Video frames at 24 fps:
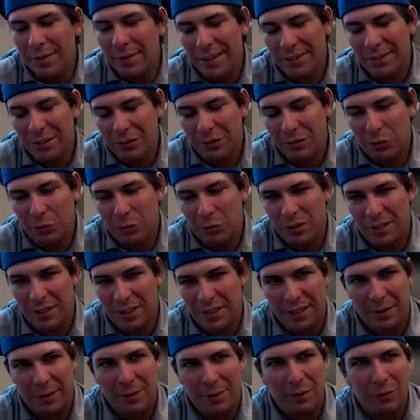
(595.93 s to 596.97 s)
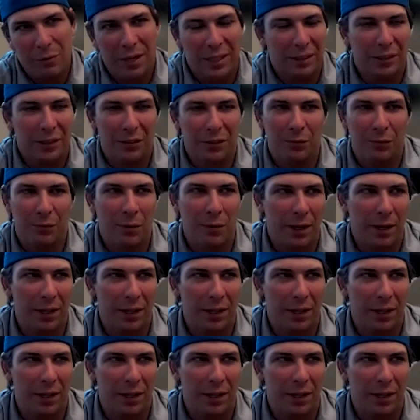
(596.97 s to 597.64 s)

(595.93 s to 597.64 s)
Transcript: man, 2014. I mean, I didn't even remember.